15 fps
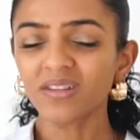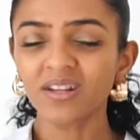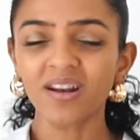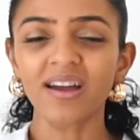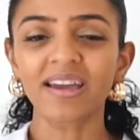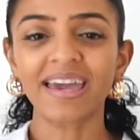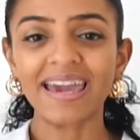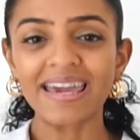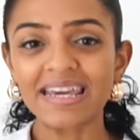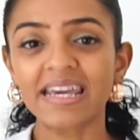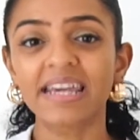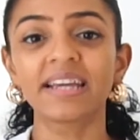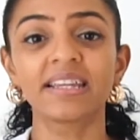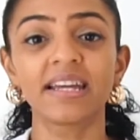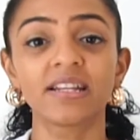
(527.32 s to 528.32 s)
like
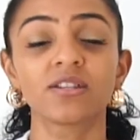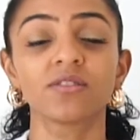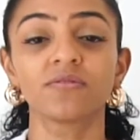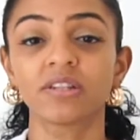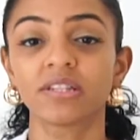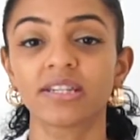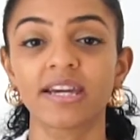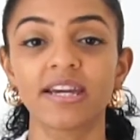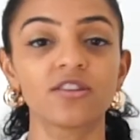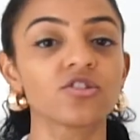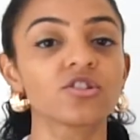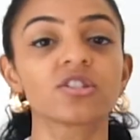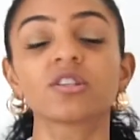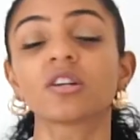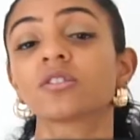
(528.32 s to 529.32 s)
achy at the end of the day. It
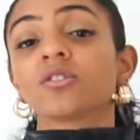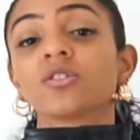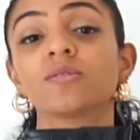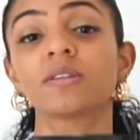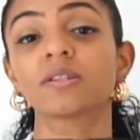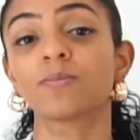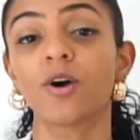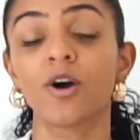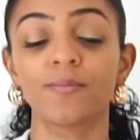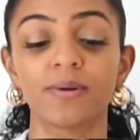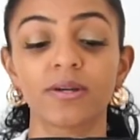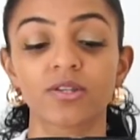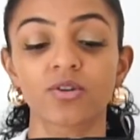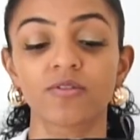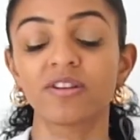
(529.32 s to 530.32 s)
just doesn't do its
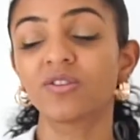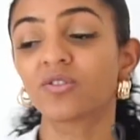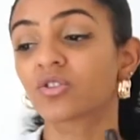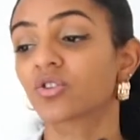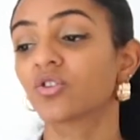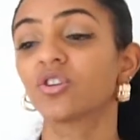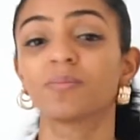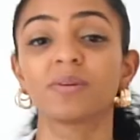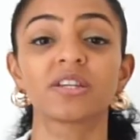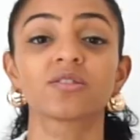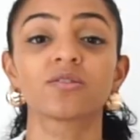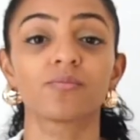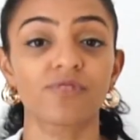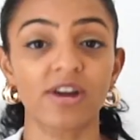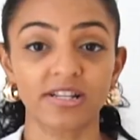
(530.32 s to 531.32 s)
purpose, or it looks good but it's
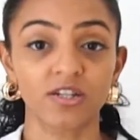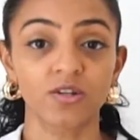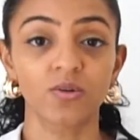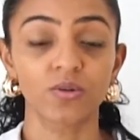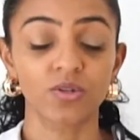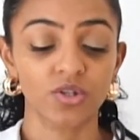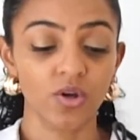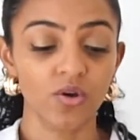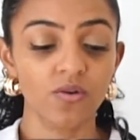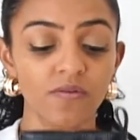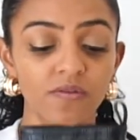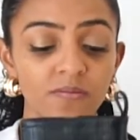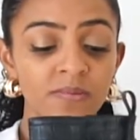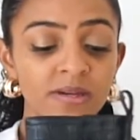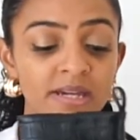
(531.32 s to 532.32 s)
not practical. So
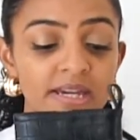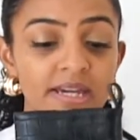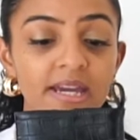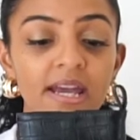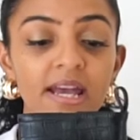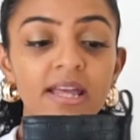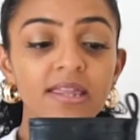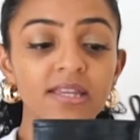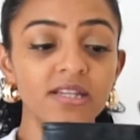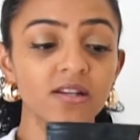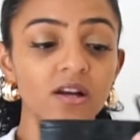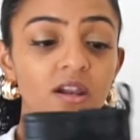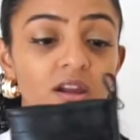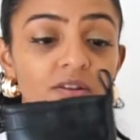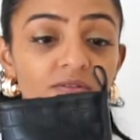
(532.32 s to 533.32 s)
for me, these
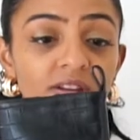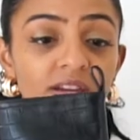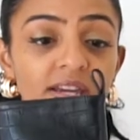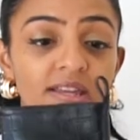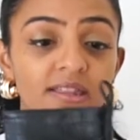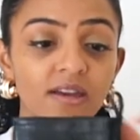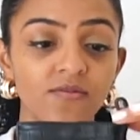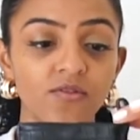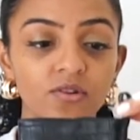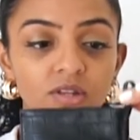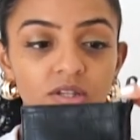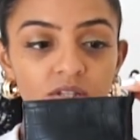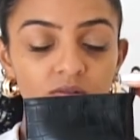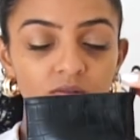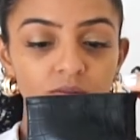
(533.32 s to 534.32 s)
are lovely. They've got
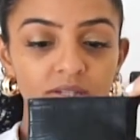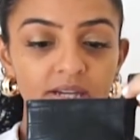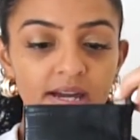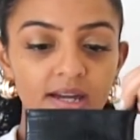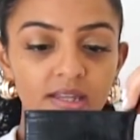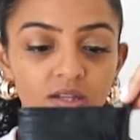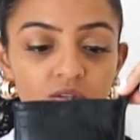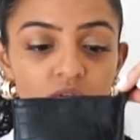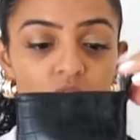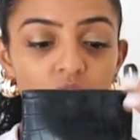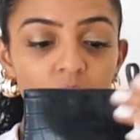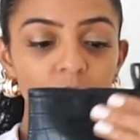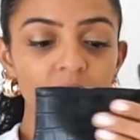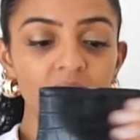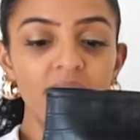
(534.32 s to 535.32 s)
this little tag at the
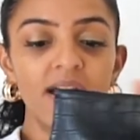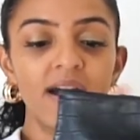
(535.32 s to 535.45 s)
top.